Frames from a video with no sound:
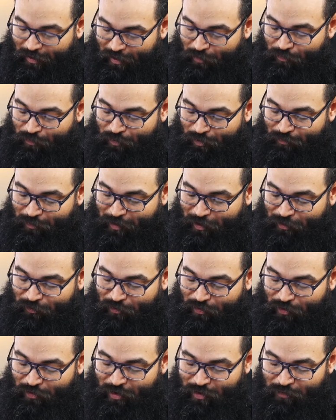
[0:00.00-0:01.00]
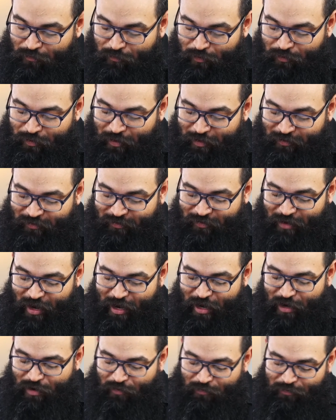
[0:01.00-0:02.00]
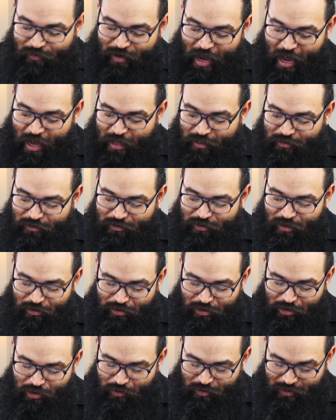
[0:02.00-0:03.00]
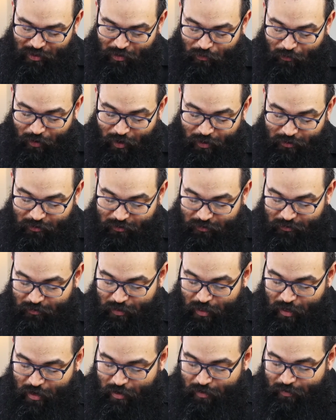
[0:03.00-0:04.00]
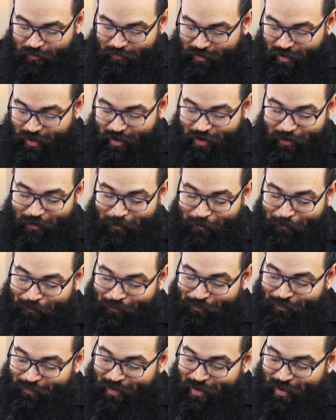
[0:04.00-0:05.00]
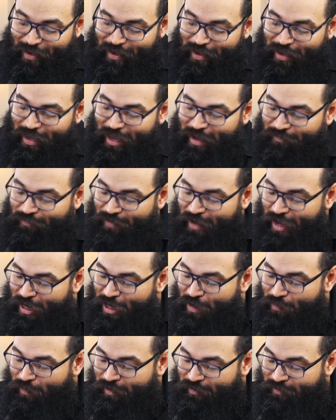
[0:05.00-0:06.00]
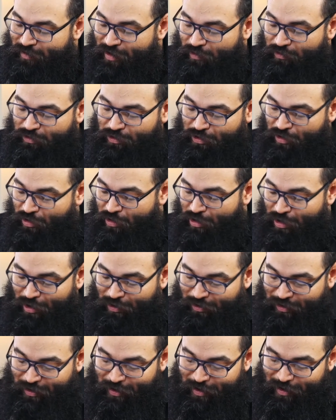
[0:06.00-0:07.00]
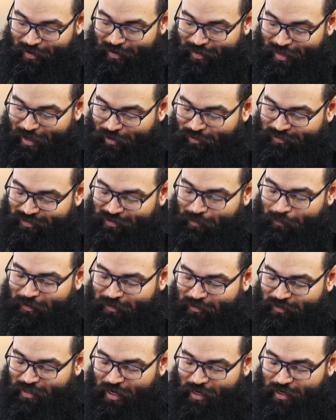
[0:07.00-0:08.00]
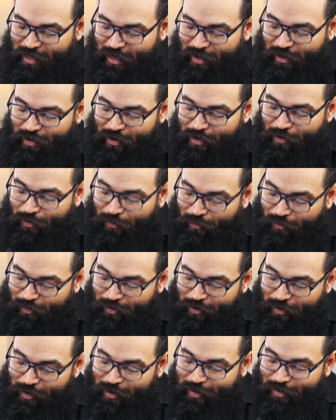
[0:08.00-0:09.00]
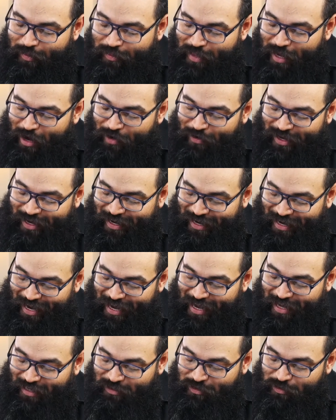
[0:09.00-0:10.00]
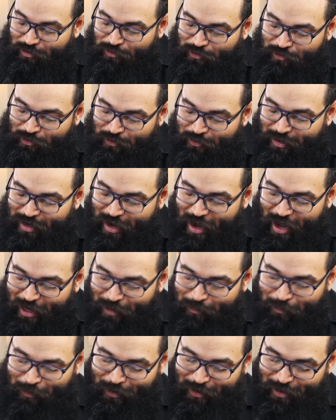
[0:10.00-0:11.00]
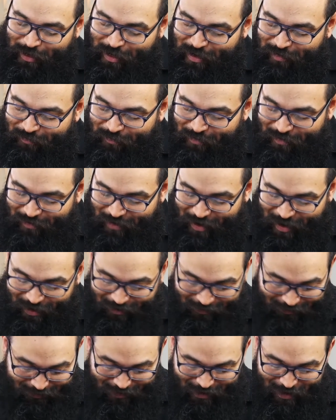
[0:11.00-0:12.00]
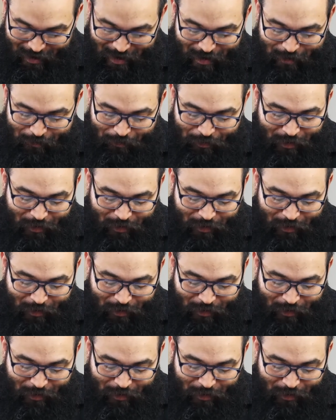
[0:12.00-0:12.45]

it will be shortened for the sake of God's chosen ones. Then, if anyone tells you, look, here's the Messiah, or there He is, do not believe it.